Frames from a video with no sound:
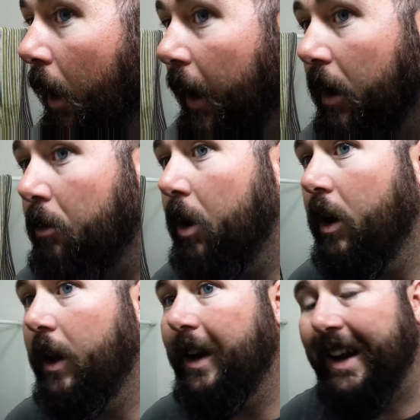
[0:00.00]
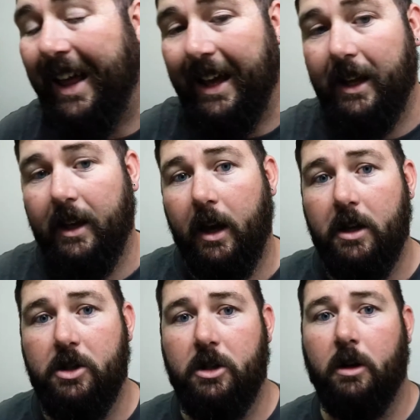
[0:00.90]
I got them done at an 8
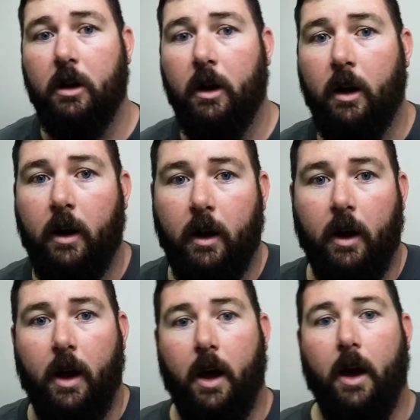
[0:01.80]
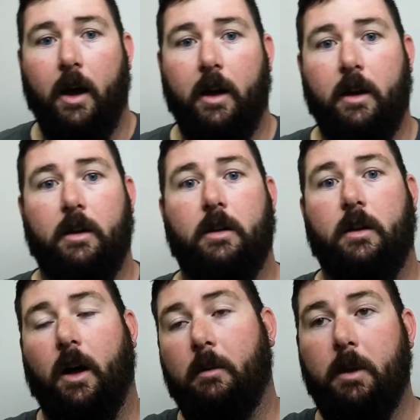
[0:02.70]
gauge.
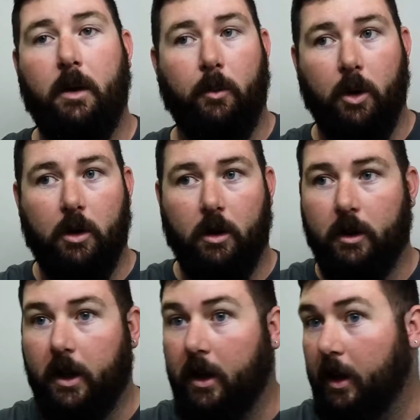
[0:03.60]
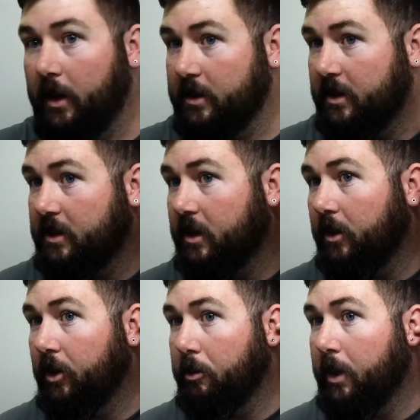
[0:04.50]
And I've been at work all day, and since they're a
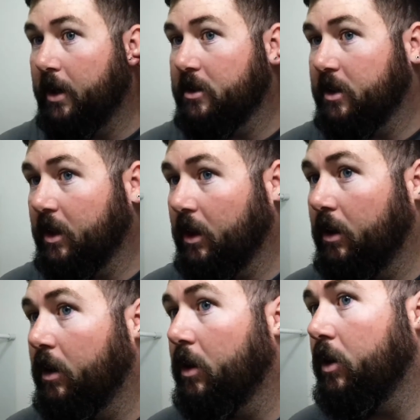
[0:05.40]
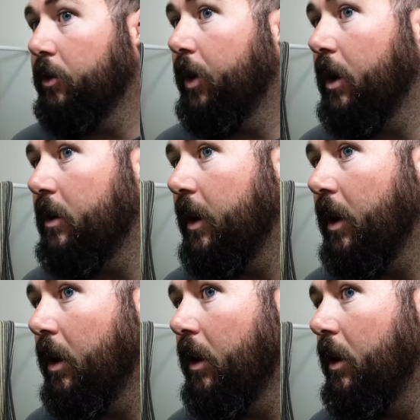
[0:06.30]
new piercing, you've got to take a
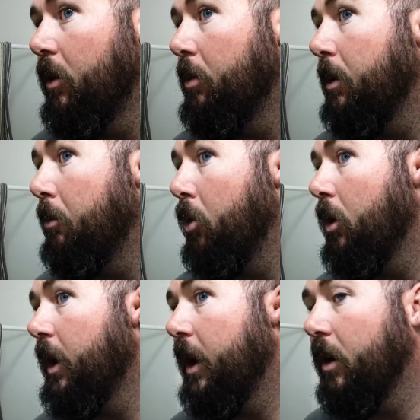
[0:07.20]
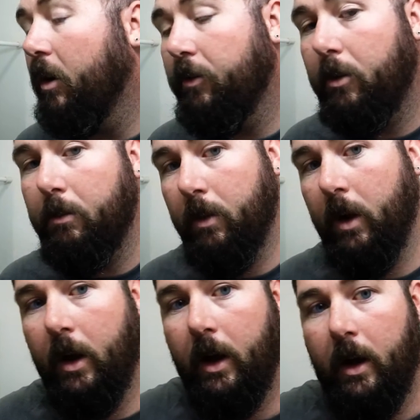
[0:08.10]
little bit more care of them
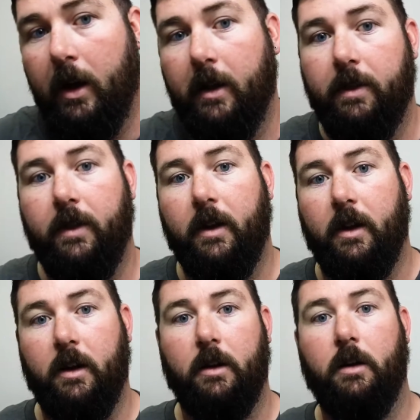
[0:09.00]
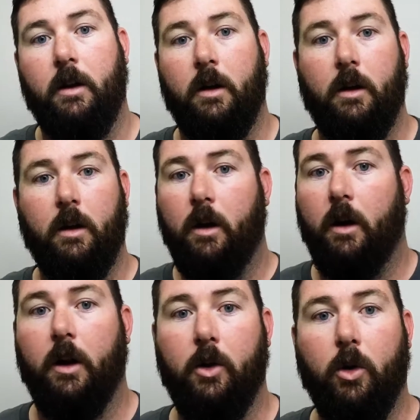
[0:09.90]
than
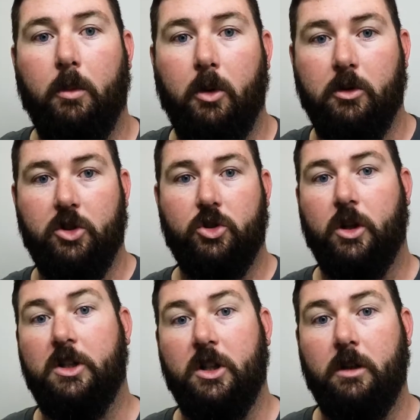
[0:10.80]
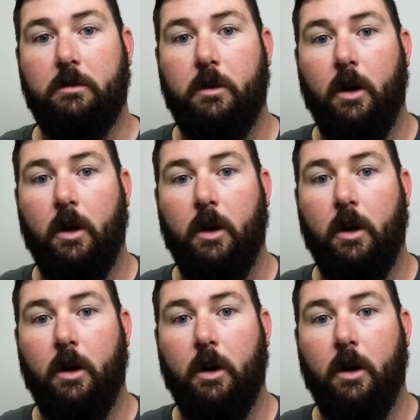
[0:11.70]
a normal stretching.